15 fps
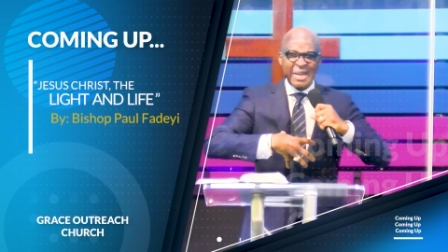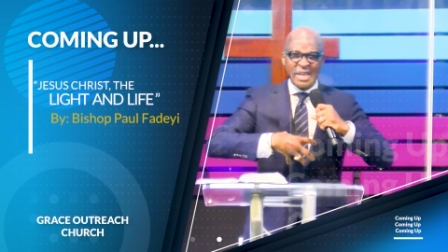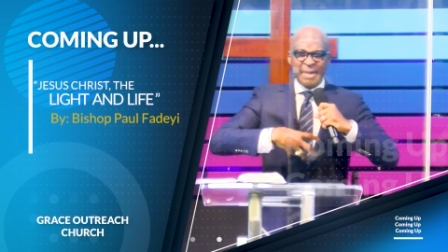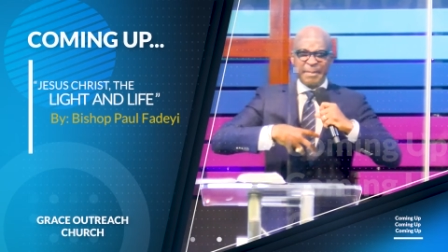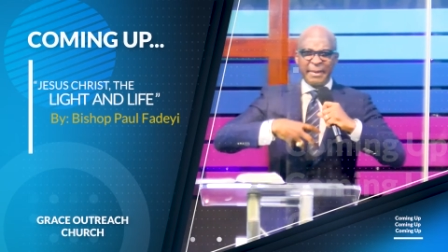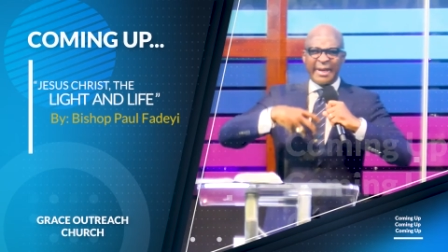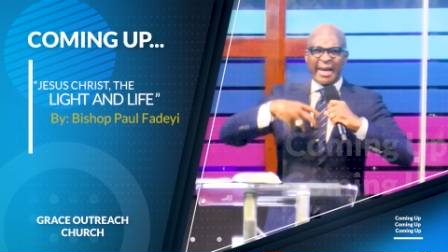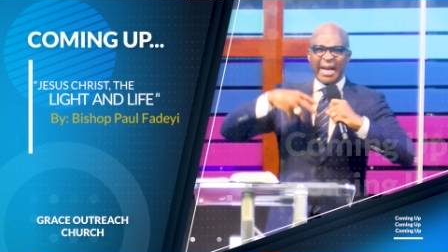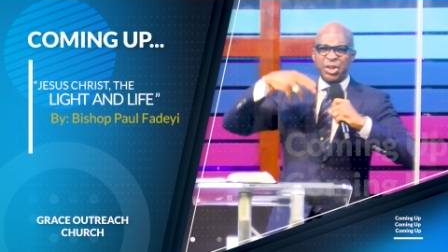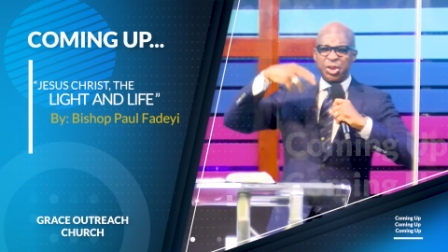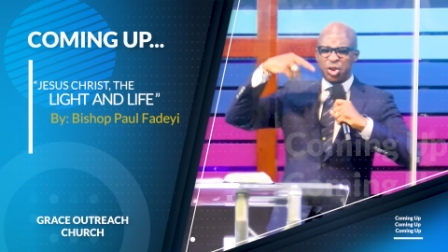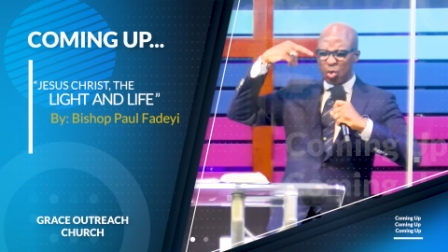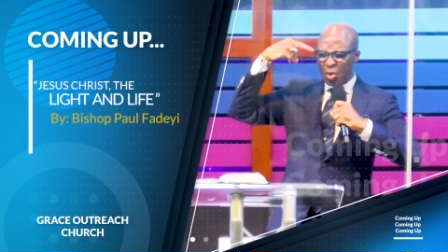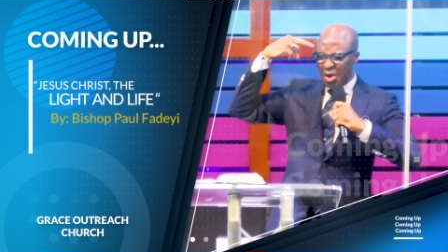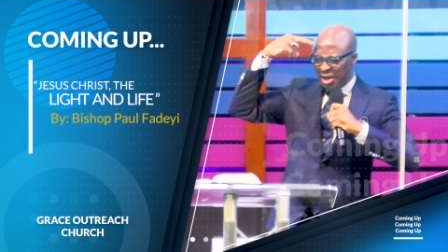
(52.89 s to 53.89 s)
it begins
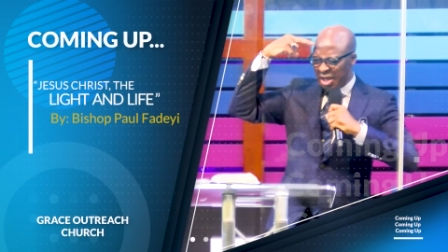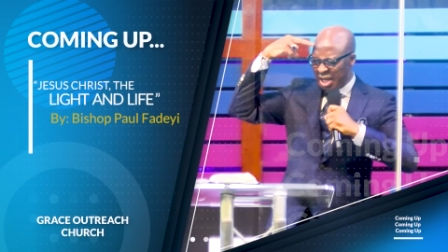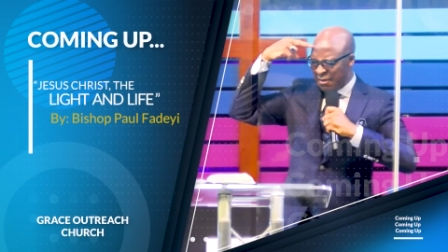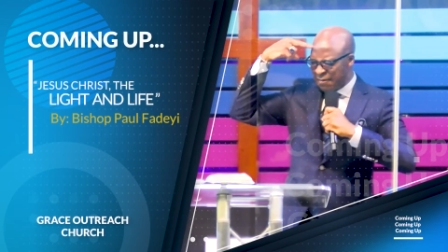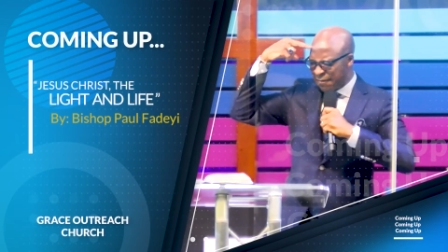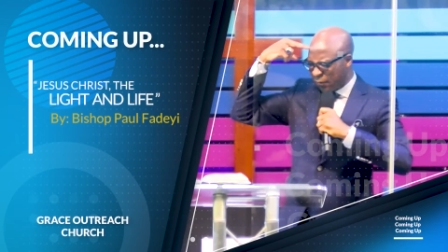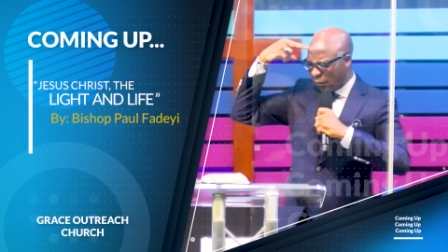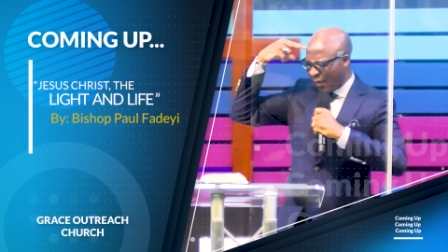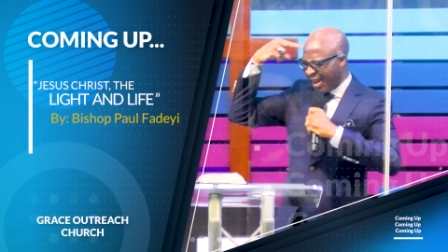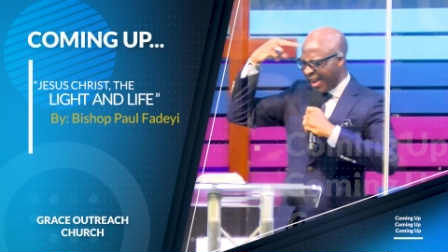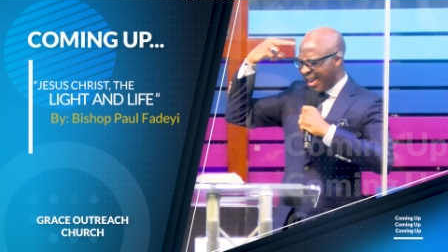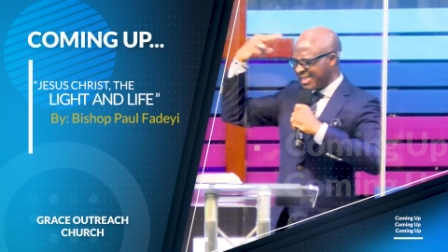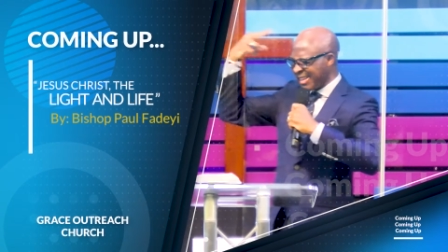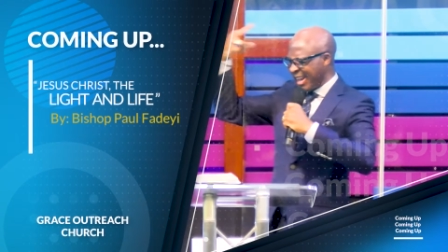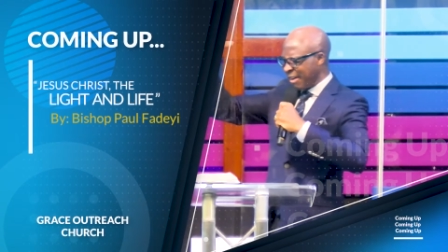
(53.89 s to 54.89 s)
to
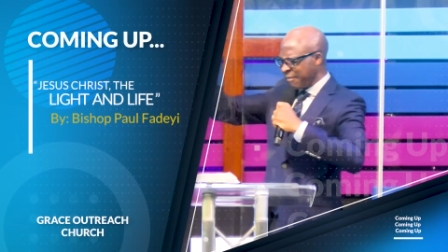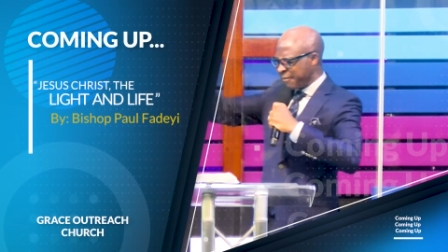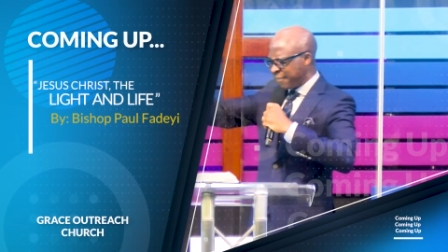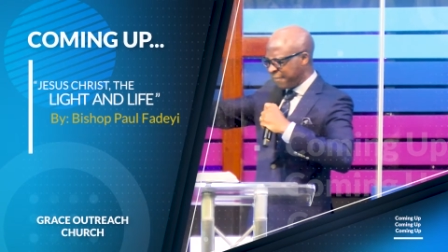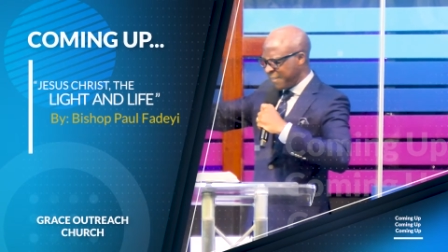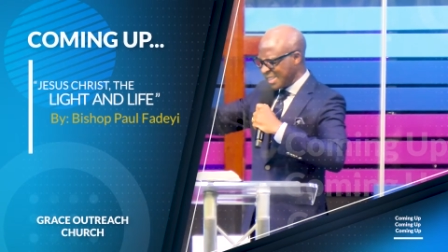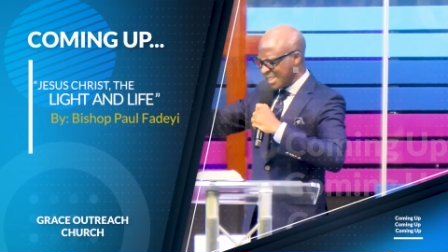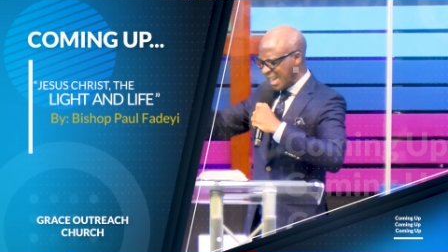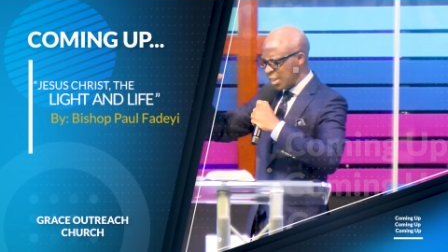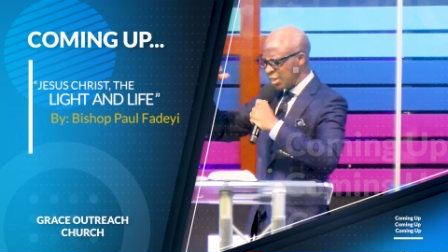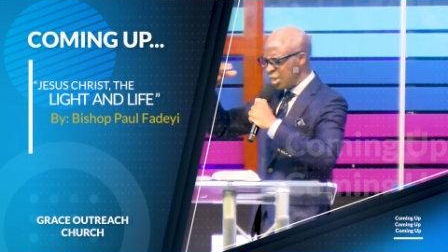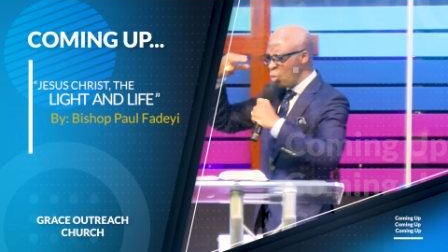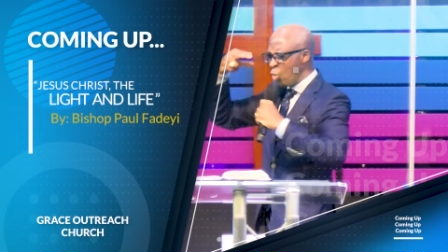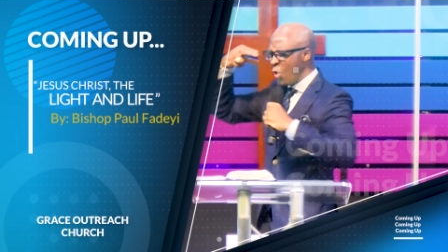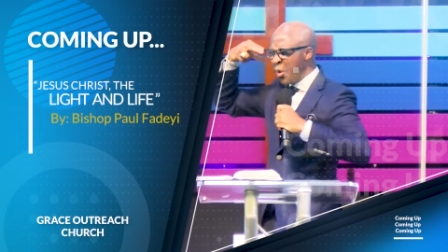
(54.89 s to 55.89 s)
influence and affect
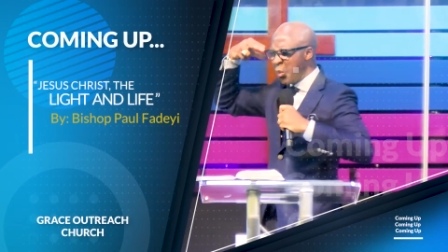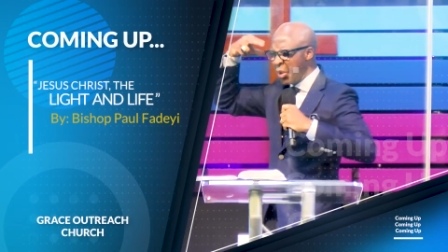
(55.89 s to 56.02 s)
the way we